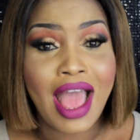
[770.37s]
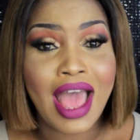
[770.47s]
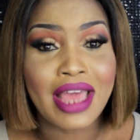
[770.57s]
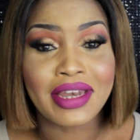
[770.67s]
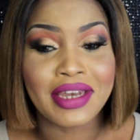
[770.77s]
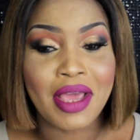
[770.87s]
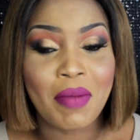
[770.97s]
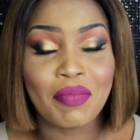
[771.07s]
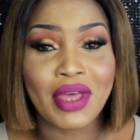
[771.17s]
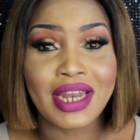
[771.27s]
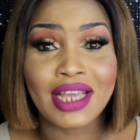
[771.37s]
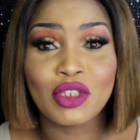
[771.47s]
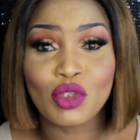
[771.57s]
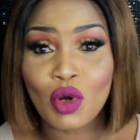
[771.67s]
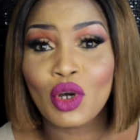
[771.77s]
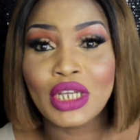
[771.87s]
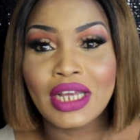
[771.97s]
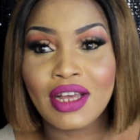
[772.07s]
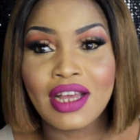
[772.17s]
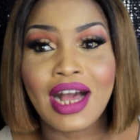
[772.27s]
and I
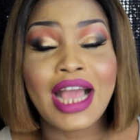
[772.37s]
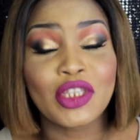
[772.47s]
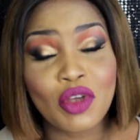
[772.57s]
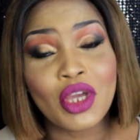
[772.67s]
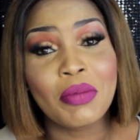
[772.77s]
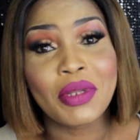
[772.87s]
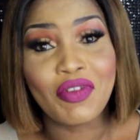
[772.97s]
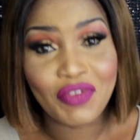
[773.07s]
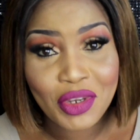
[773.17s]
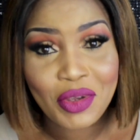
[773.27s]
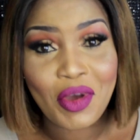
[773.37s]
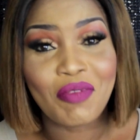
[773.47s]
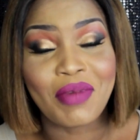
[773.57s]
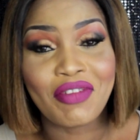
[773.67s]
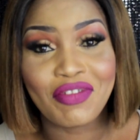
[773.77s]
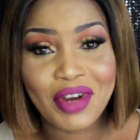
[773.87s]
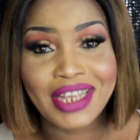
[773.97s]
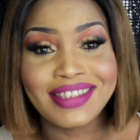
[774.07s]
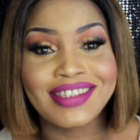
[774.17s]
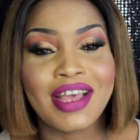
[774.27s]
saw him in a video of my
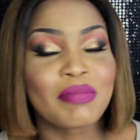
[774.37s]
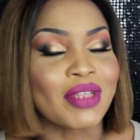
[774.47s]
friends,